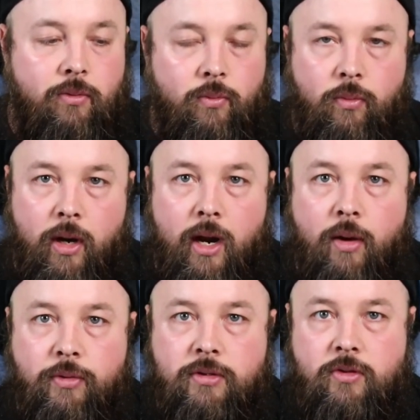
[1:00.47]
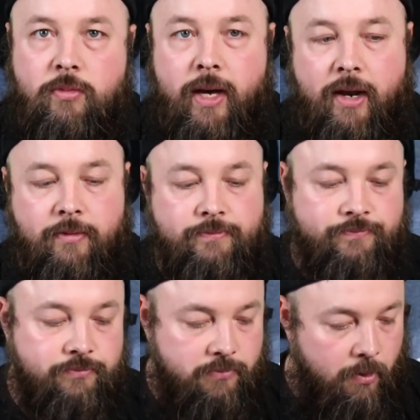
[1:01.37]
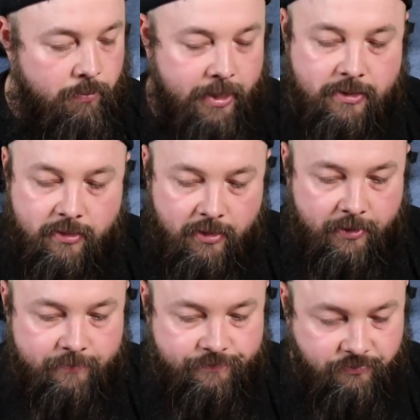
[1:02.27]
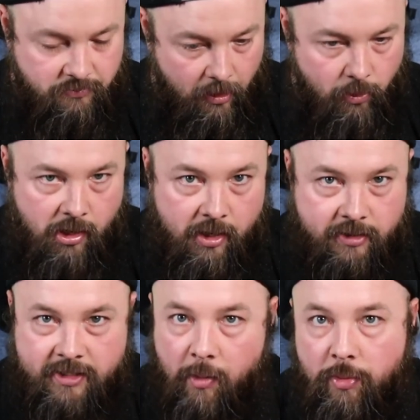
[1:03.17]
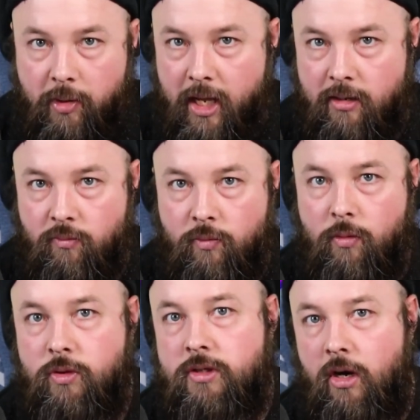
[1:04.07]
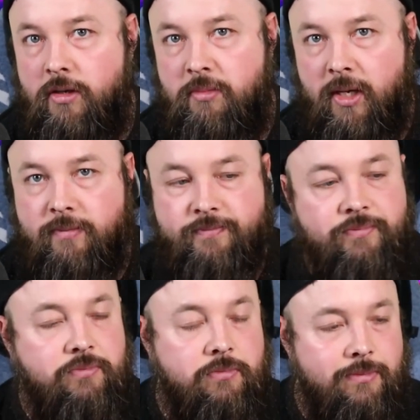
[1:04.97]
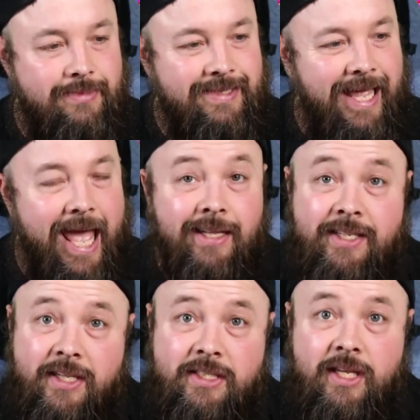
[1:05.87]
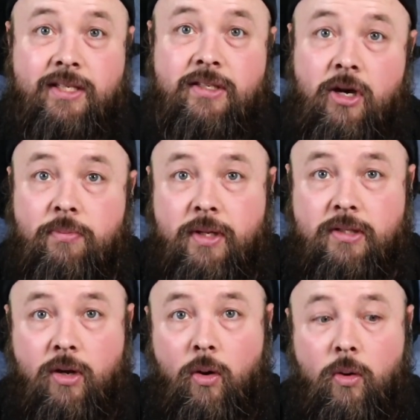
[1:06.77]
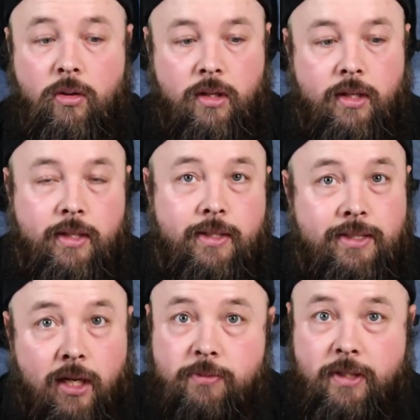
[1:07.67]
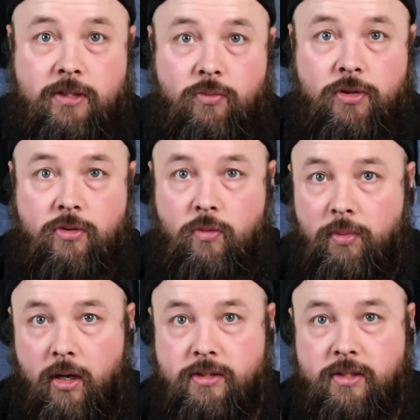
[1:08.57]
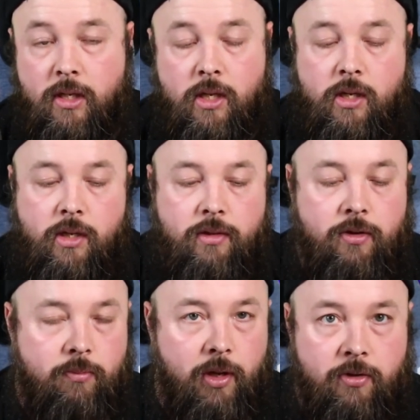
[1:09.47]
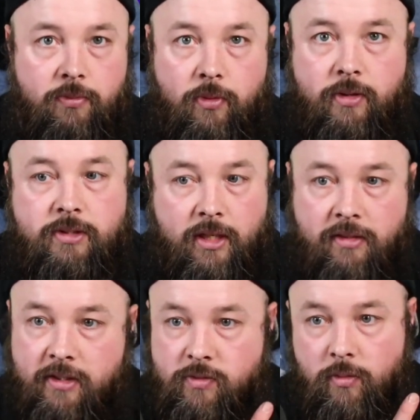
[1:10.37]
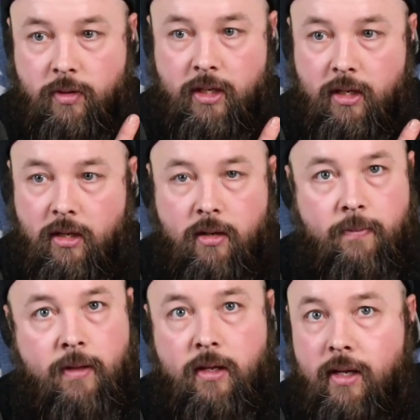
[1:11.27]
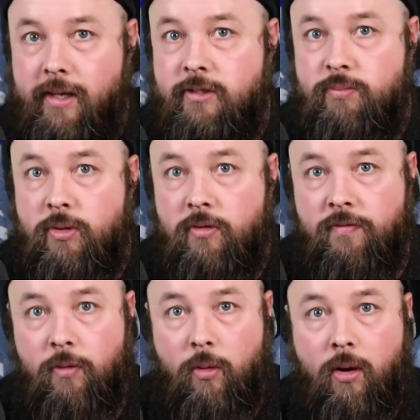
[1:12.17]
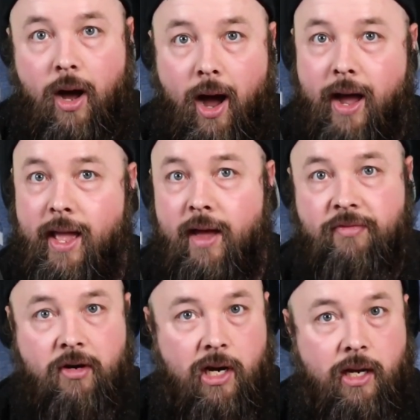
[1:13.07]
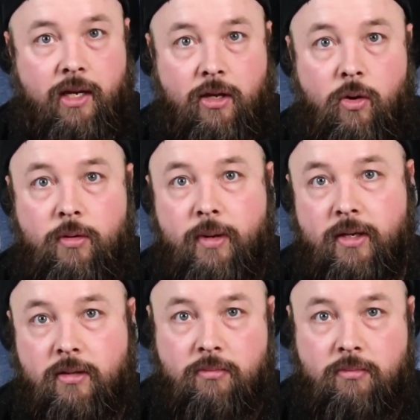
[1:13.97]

what I would do about it. Basically, we need to separate what we're talking about. NZXT as a company as a whole does make some really cool parts. Their motherboards, like this one right here, is beautiful. I have their AIO in my